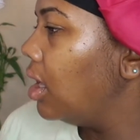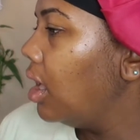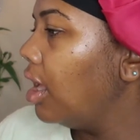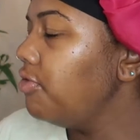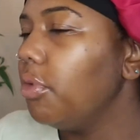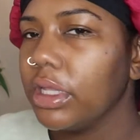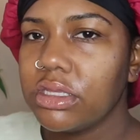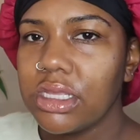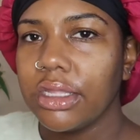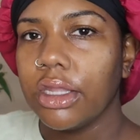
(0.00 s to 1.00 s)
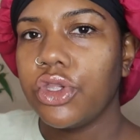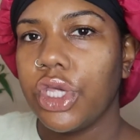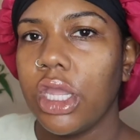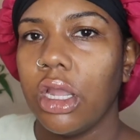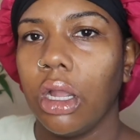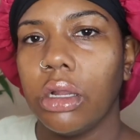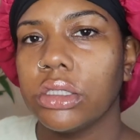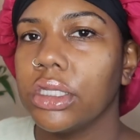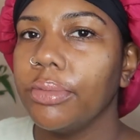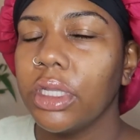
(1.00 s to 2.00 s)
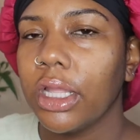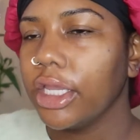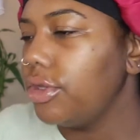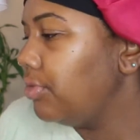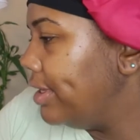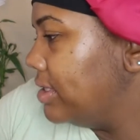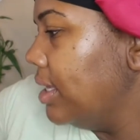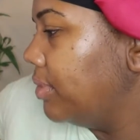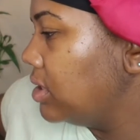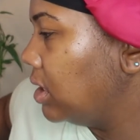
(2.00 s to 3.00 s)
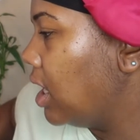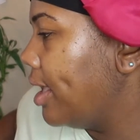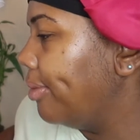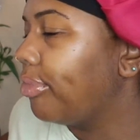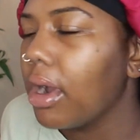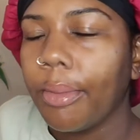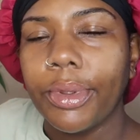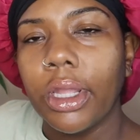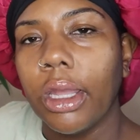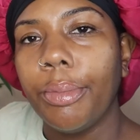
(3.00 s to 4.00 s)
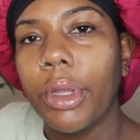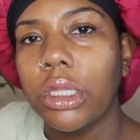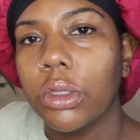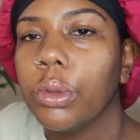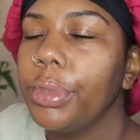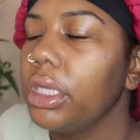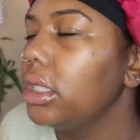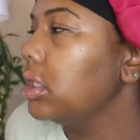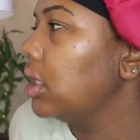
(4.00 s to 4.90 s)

if you want to sit in a chair or something, like you need something to kind of prop it up a little bit.